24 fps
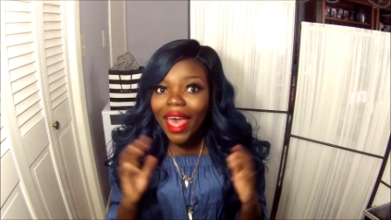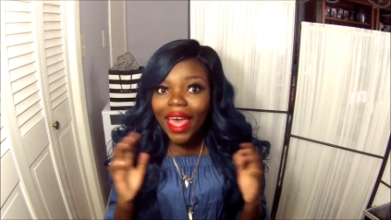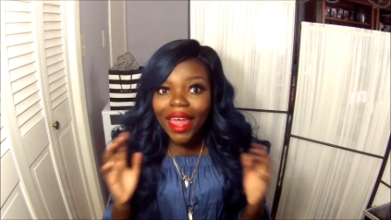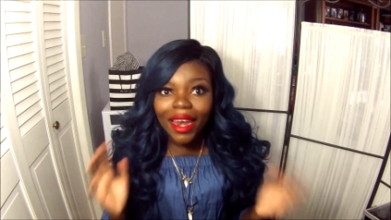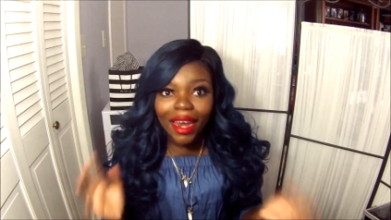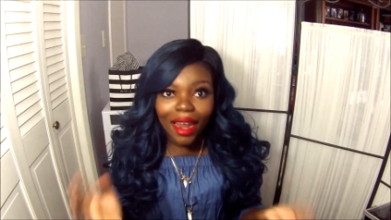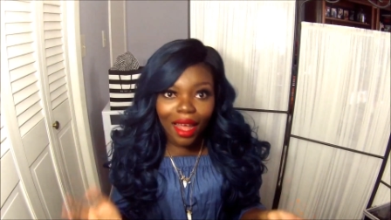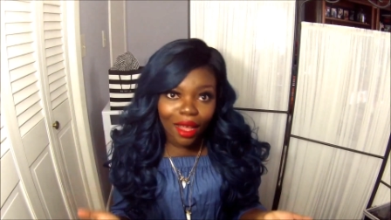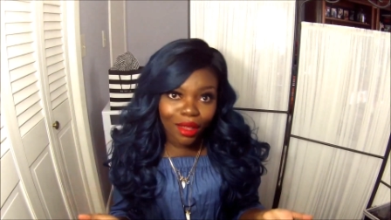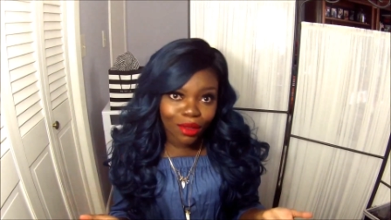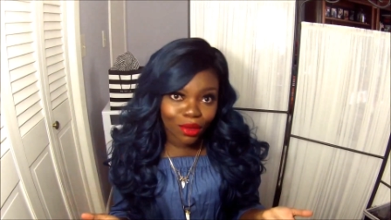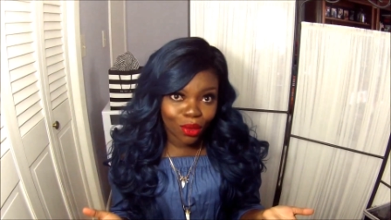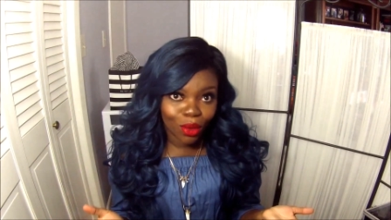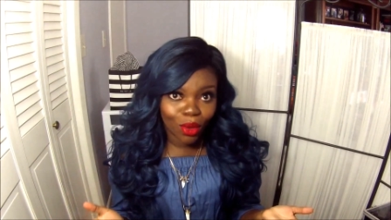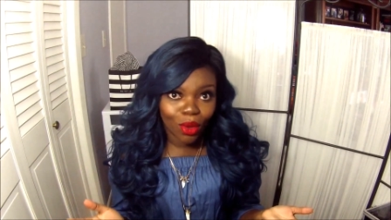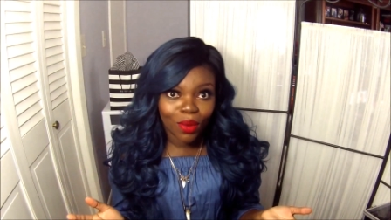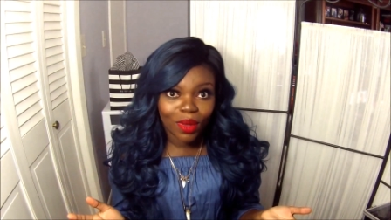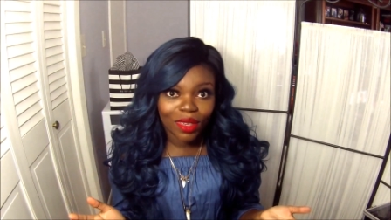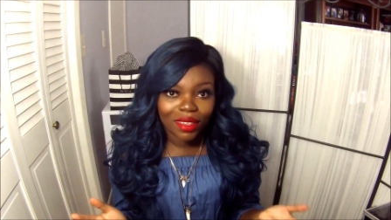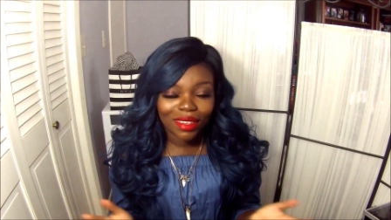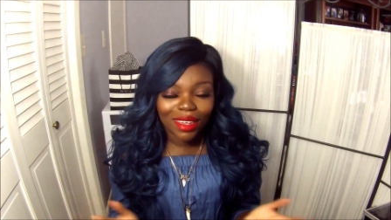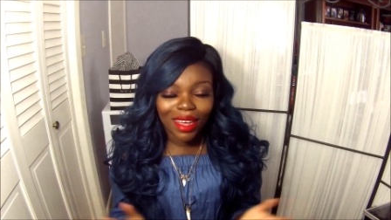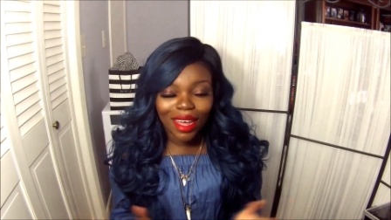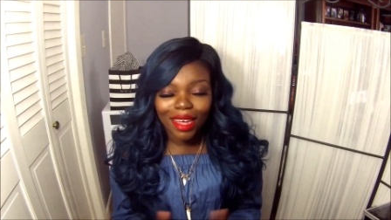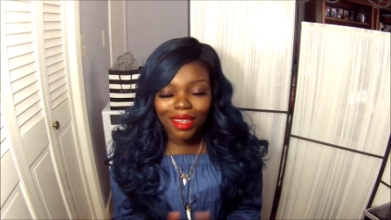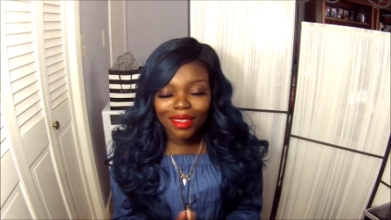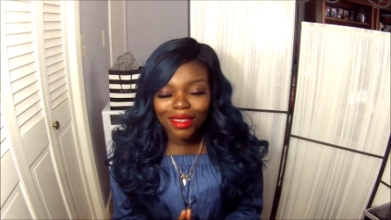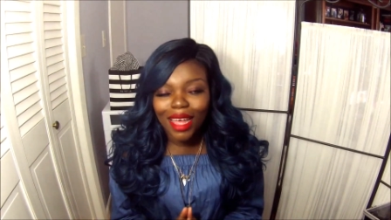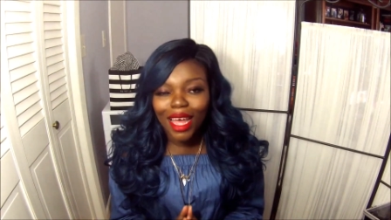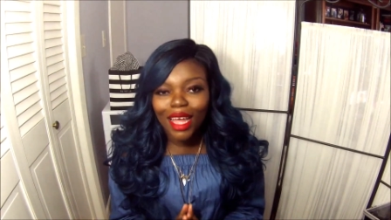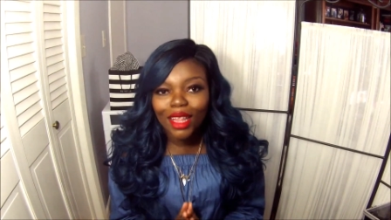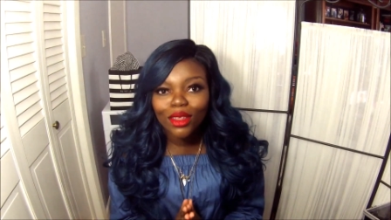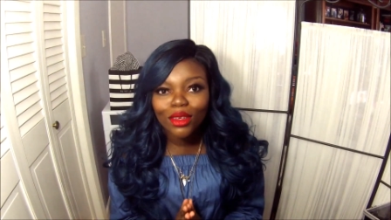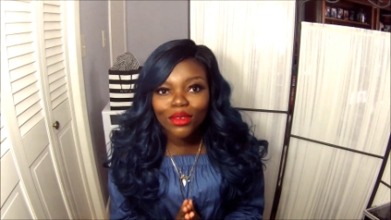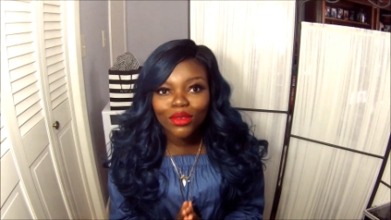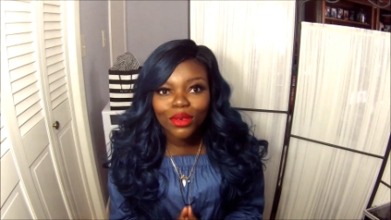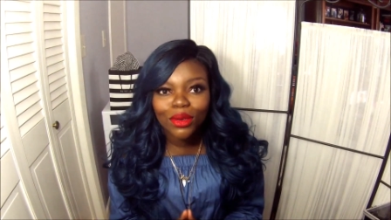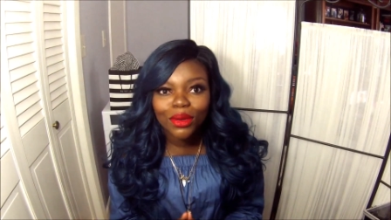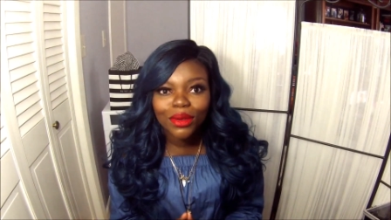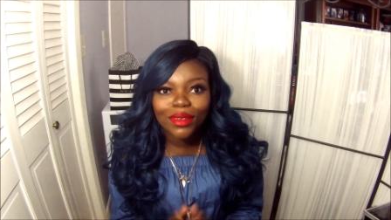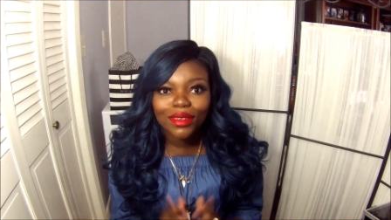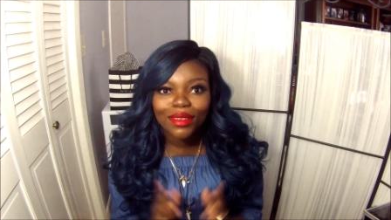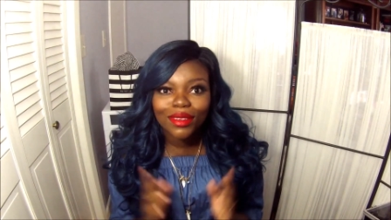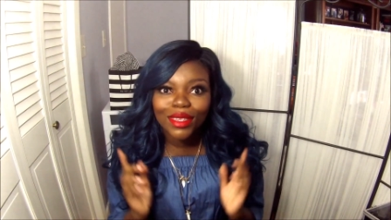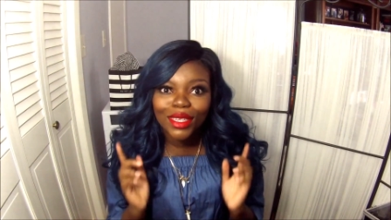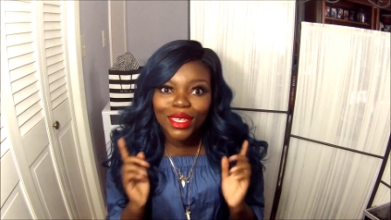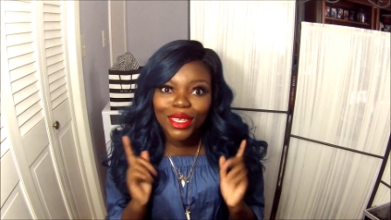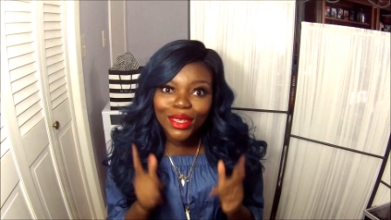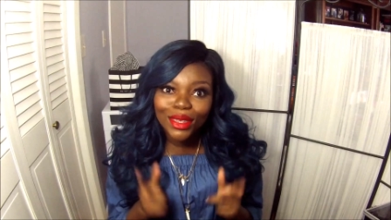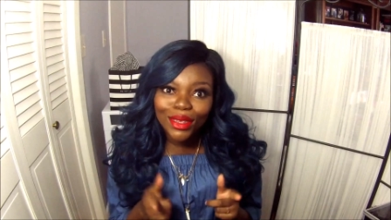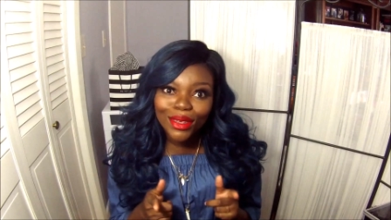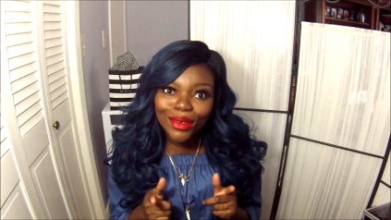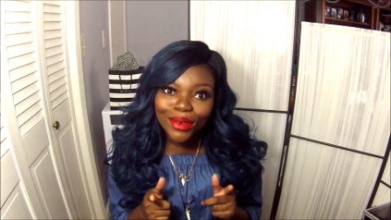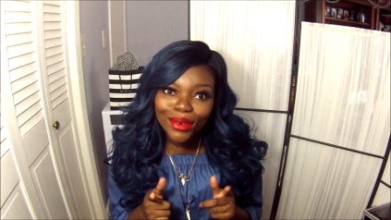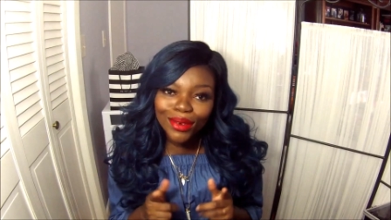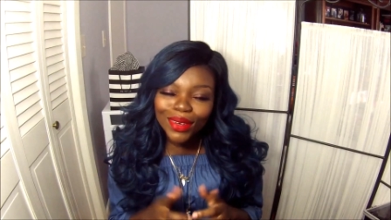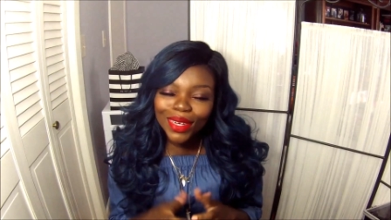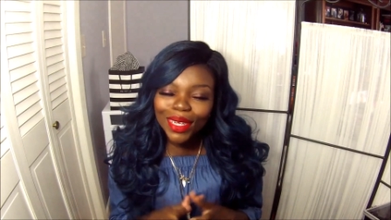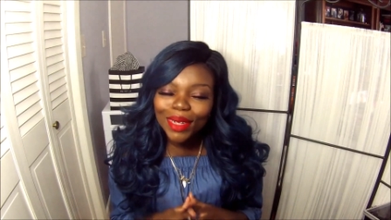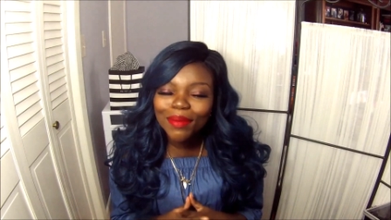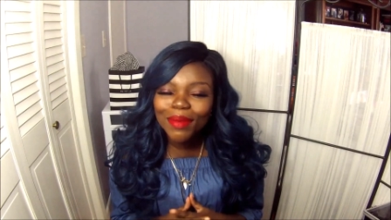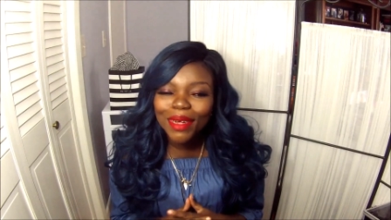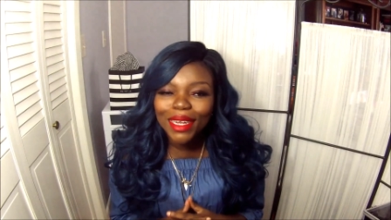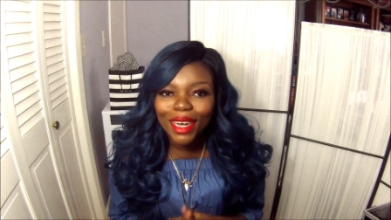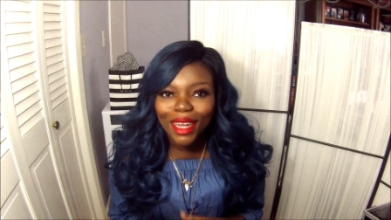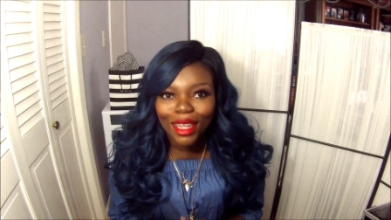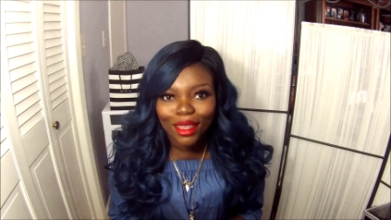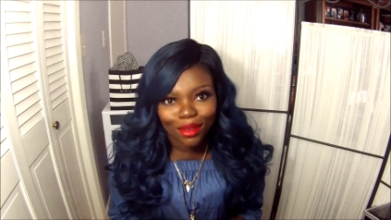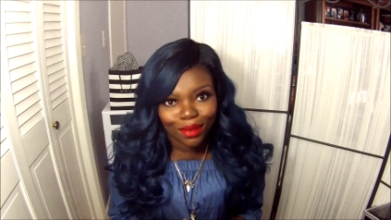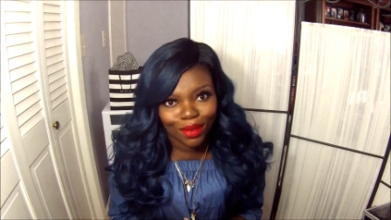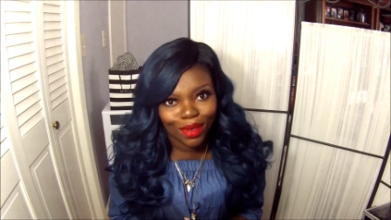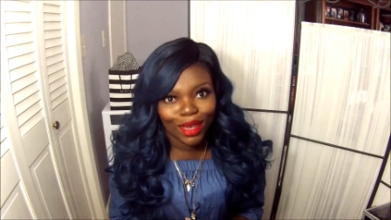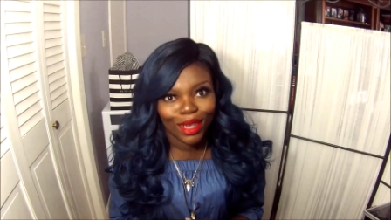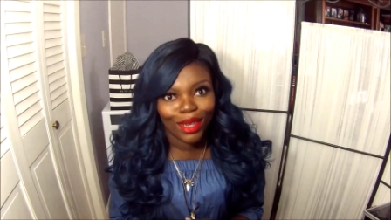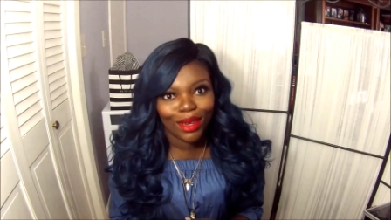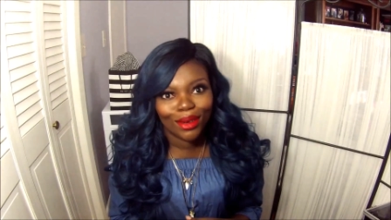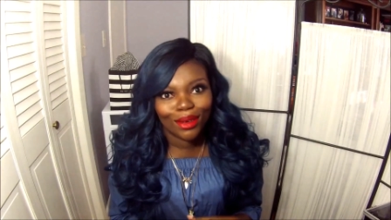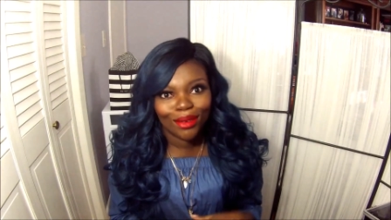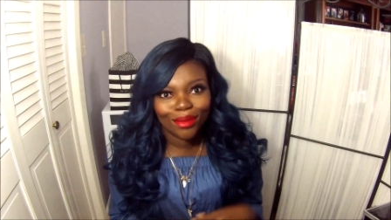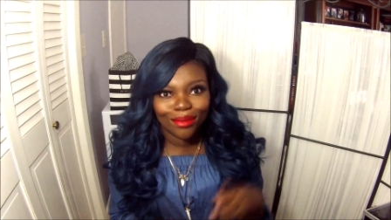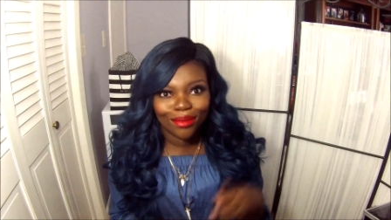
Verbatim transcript: And as always, guys, I look forward to seeing you in my next video.